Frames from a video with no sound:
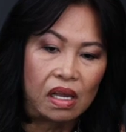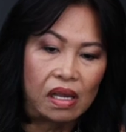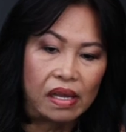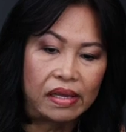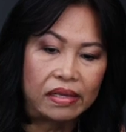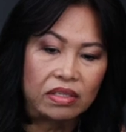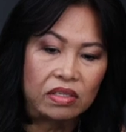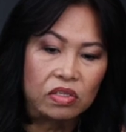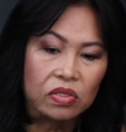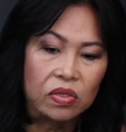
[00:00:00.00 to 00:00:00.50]

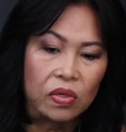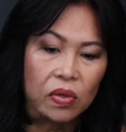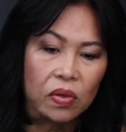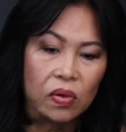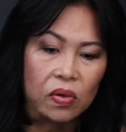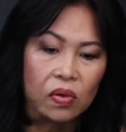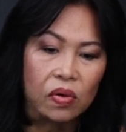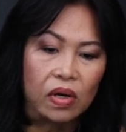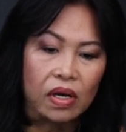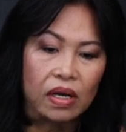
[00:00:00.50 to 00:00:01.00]
And
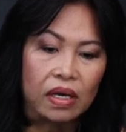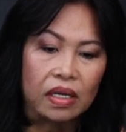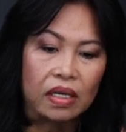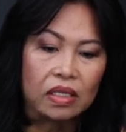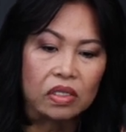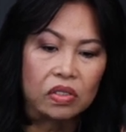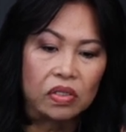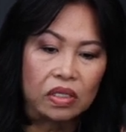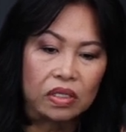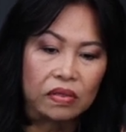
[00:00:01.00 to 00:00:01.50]
so
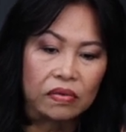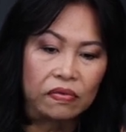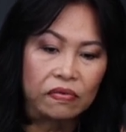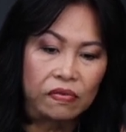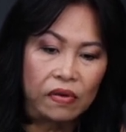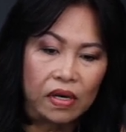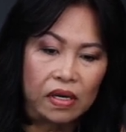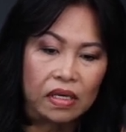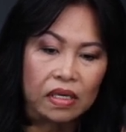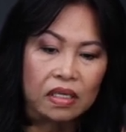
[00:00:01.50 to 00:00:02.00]
I try to
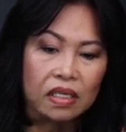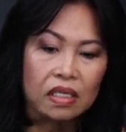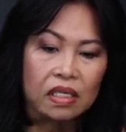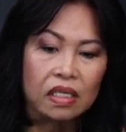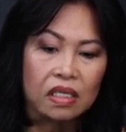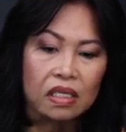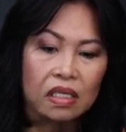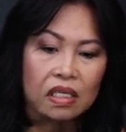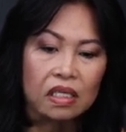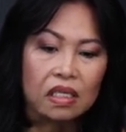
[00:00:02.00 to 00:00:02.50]

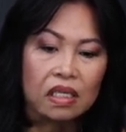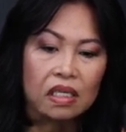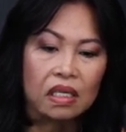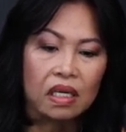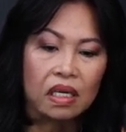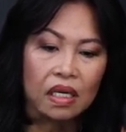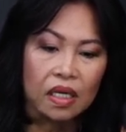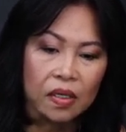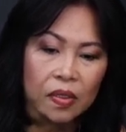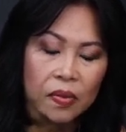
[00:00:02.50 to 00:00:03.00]
find
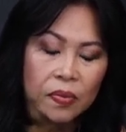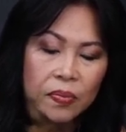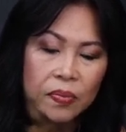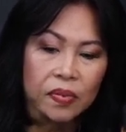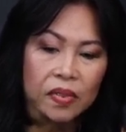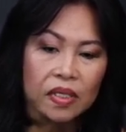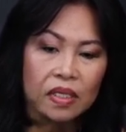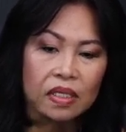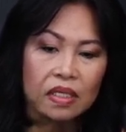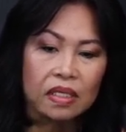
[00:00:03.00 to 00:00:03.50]
help
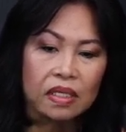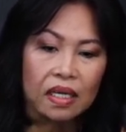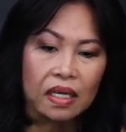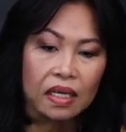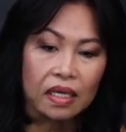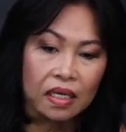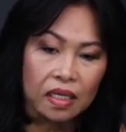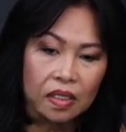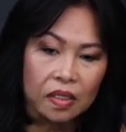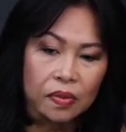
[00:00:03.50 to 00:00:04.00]
and
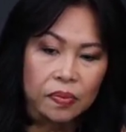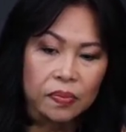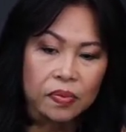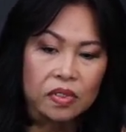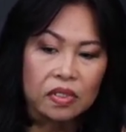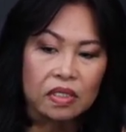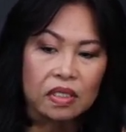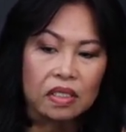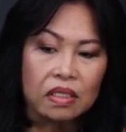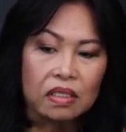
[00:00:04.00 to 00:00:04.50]
get
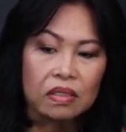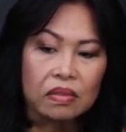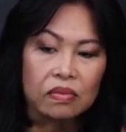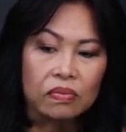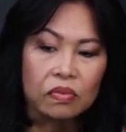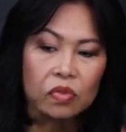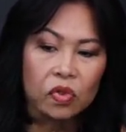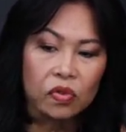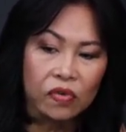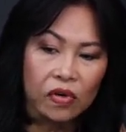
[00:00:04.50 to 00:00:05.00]
helps and
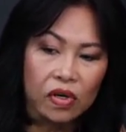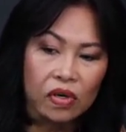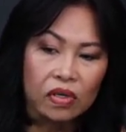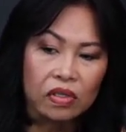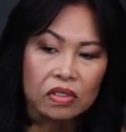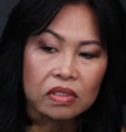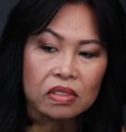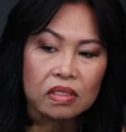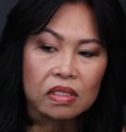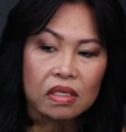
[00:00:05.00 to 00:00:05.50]
move
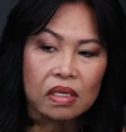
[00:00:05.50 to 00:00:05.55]
on.